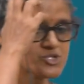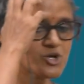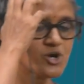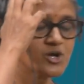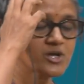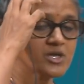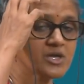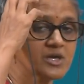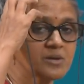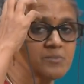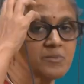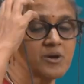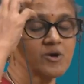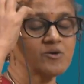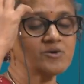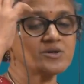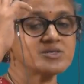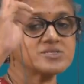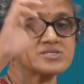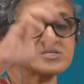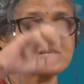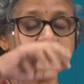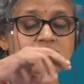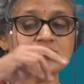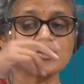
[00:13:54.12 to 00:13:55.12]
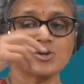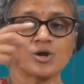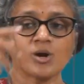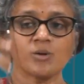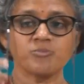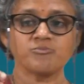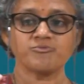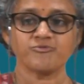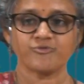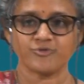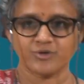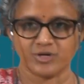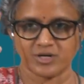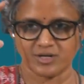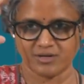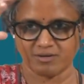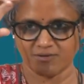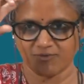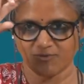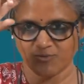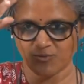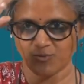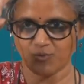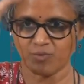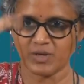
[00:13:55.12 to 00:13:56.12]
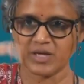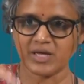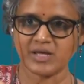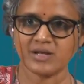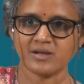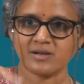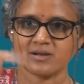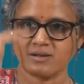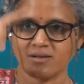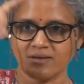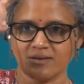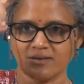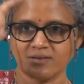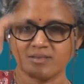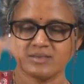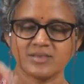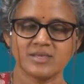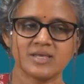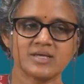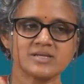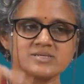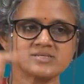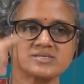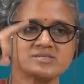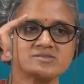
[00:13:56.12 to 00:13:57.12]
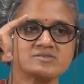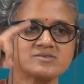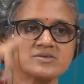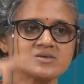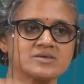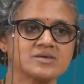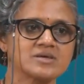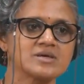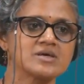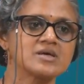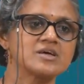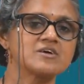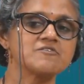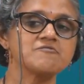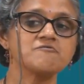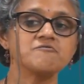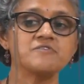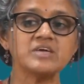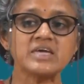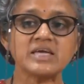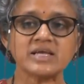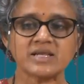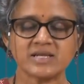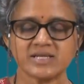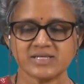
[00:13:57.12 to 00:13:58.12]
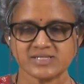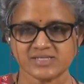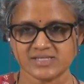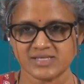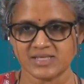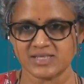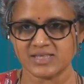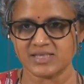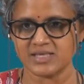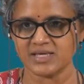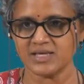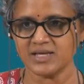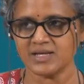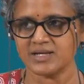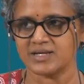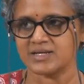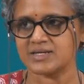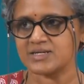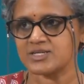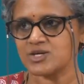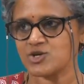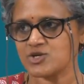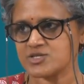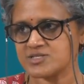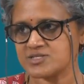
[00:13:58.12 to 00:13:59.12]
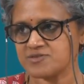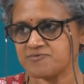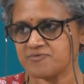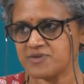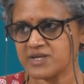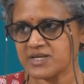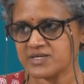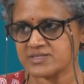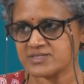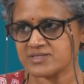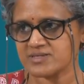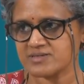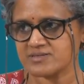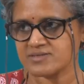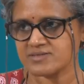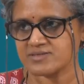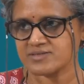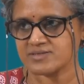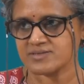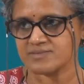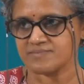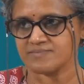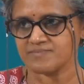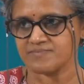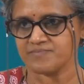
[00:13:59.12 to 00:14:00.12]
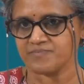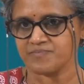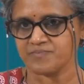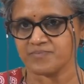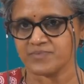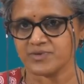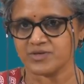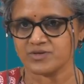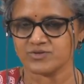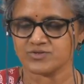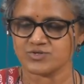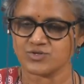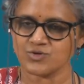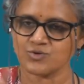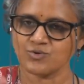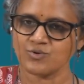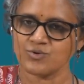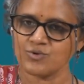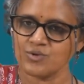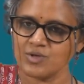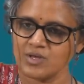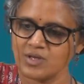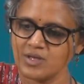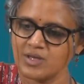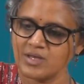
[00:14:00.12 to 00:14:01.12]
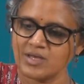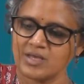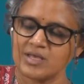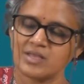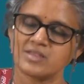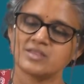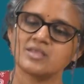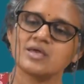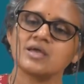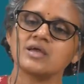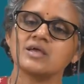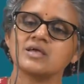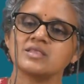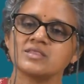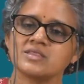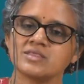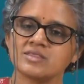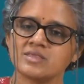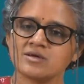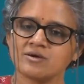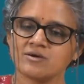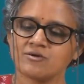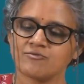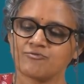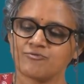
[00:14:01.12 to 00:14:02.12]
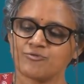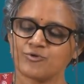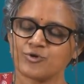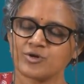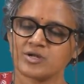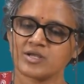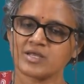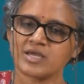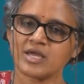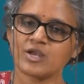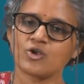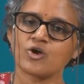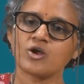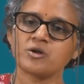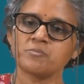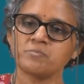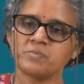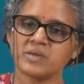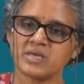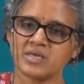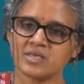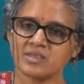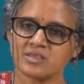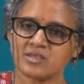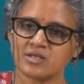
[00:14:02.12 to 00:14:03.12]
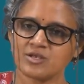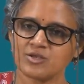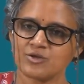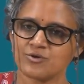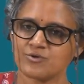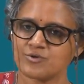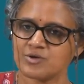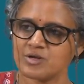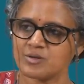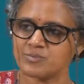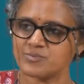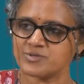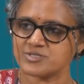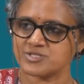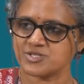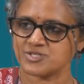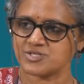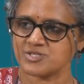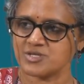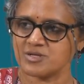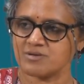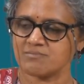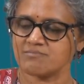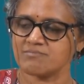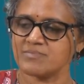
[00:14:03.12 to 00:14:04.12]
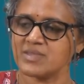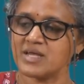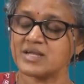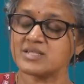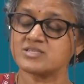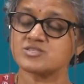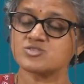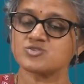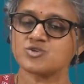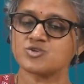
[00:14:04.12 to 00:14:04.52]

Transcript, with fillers: talking about is the drop foot where there is weakness in the dorsiflexors. So, the foot cannot be in the neutral position that is